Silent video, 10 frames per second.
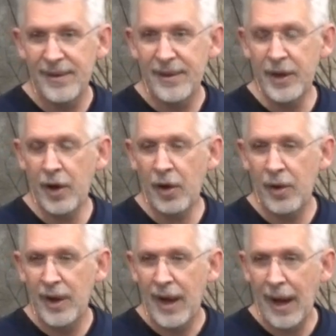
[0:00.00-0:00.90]
You
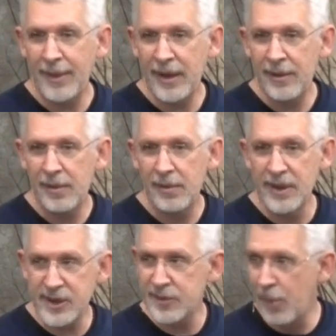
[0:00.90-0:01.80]
know, I mean,
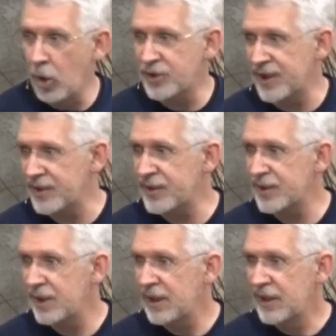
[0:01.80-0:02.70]
this is
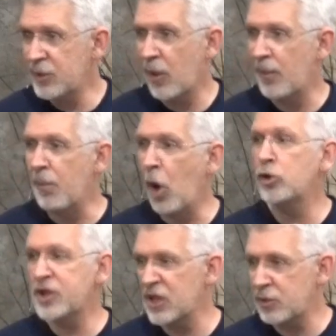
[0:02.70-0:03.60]
Moses. This is where
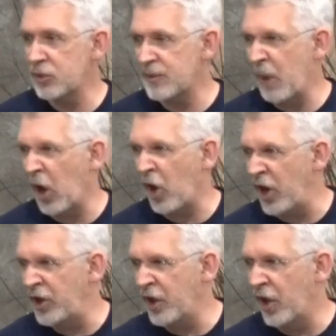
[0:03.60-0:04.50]
Moses was
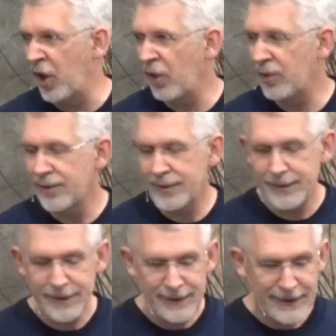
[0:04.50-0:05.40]
buried, you know.
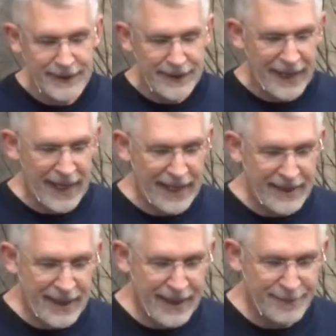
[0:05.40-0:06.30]
And
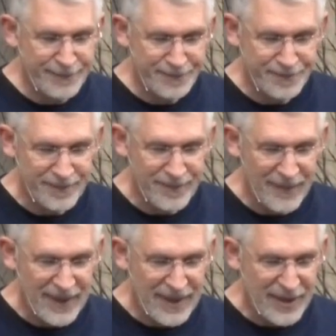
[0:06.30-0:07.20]
um,
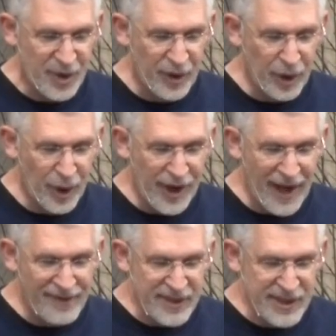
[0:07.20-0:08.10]
so the Lord
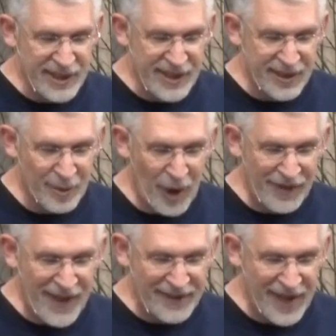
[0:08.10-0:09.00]
obviously didn't
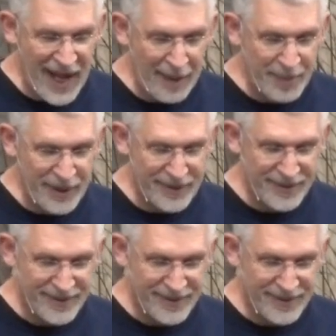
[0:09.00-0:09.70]
want that to happen.